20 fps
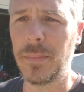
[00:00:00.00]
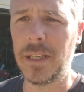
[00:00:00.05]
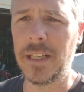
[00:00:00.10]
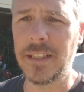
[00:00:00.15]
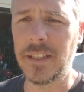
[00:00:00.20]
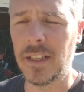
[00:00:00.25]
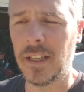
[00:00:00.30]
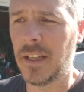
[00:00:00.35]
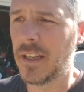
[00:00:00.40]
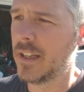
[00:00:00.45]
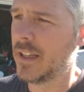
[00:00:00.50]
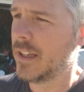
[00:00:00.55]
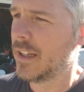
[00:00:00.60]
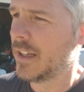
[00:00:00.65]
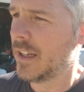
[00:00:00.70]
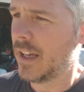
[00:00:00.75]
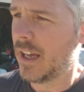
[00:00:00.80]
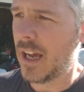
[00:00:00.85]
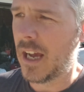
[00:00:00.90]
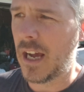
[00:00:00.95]
But
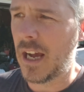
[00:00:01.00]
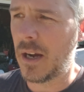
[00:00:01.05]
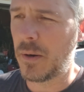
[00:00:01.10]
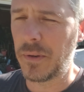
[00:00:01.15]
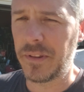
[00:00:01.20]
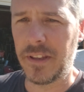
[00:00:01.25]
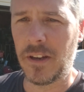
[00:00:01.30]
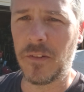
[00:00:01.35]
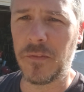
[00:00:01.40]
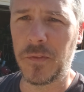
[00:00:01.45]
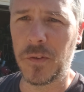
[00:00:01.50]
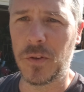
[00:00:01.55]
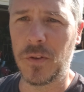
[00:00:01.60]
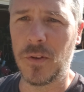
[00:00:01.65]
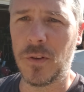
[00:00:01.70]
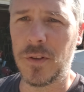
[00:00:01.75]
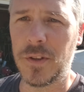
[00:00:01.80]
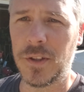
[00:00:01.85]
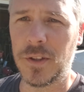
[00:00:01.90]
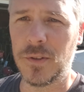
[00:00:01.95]
uh, without
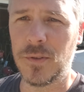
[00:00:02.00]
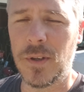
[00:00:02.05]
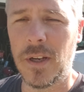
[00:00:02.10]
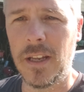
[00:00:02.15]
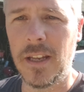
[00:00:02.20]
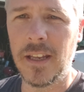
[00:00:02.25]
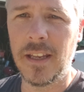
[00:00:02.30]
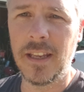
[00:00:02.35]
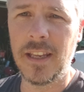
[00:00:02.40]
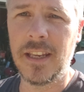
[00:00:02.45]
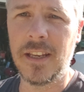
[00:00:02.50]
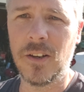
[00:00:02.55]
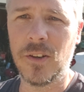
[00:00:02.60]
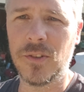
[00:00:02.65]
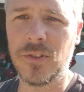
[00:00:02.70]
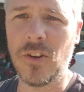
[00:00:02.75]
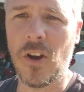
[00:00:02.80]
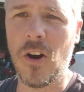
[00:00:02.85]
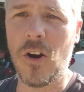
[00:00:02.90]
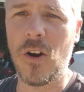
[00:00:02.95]
further ado,
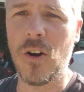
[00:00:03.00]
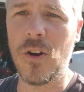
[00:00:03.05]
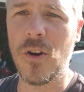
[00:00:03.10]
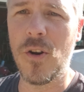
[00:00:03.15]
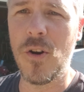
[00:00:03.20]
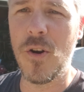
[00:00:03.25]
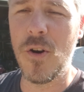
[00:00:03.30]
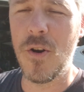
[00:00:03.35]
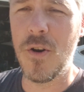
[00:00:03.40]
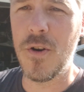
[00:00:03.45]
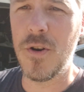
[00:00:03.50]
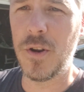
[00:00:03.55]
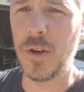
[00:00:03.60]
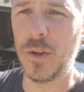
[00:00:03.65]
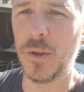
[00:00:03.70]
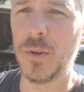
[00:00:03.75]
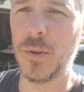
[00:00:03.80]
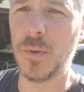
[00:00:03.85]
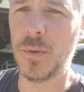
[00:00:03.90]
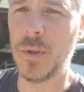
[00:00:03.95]
here's our
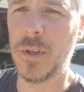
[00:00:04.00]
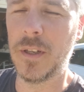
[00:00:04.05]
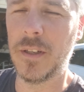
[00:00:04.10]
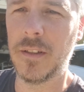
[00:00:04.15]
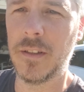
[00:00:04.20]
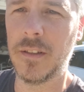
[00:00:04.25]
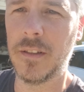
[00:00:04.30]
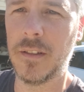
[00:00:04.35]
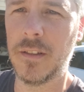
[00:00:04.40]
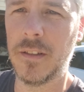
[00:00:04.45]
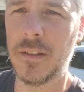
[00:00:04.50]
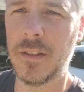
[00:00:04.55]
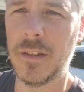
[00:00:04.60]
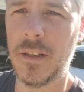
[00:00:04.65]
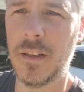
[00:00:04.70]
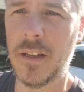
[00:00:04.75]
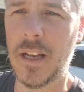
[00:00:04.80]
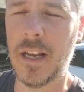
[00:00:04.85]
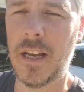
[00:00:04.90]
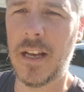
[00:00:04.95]
new
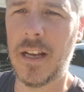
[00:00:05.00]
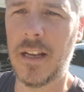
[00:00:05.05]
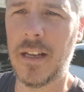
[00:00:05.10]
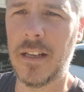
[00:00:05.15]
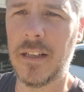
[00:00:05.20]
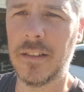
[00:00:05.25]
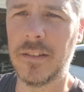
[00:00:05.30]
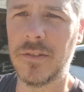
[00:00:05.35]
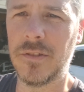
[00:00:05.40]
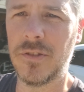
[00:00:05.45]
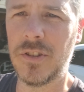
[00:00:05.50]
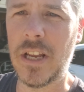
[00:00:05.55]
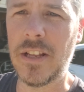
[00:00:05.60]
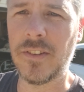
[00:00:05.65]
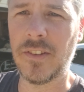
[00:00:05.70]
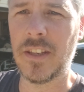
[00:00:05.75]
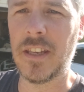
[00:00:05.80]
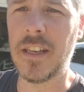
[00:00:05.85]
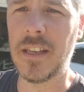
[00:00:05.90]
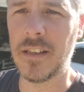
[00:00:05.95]
uh,
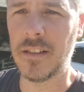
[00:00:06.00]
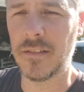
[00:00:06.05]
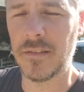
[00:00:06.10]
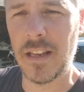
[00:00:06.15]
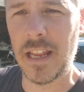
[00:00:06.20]
jet ski.